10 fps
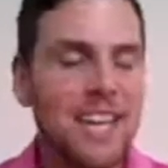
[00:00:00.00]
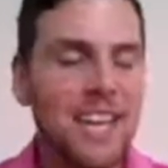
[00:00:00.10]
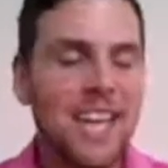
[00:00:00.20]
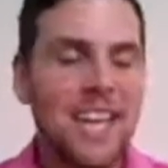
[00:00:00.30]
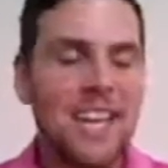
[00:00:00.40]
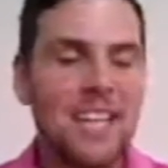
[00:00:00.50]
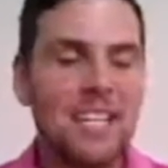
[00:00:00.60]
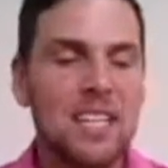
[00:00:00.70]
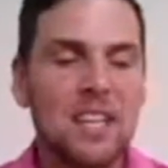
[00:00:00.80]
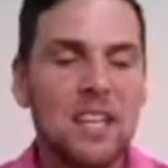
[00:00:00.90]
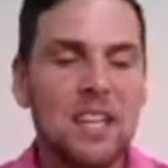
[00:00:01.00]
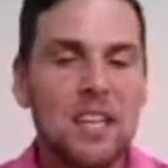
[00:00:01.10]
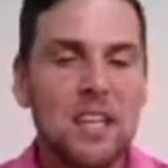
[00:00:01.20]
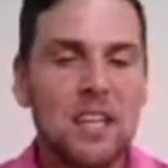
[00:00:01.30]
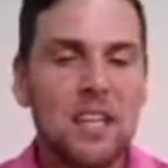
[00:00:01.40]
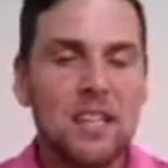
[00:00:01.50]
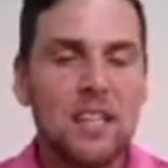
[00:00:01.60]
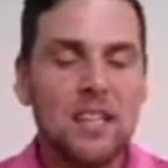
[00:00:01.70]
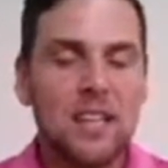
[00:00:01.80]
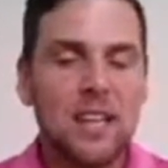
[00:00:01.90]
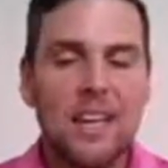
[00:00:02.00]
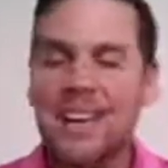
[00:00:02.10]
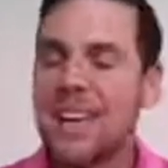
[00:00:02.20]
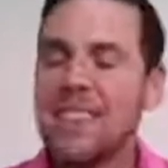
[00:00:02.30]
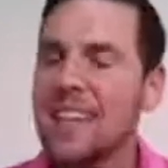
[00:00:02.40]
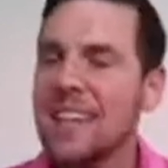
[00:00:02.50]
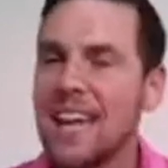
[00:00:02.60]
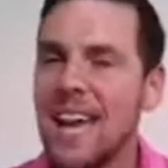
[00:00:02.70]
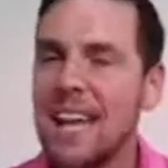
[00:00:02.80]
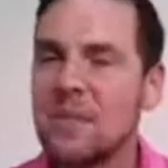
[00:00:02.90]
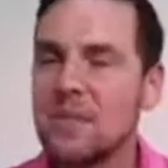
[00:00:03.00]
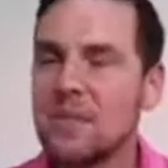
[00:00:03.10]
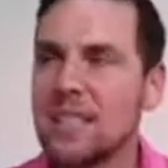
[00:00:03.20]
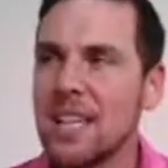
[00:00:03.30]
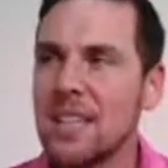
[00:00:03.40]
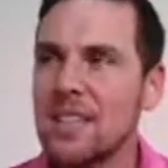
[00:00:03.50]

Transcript: And I think I had $1 million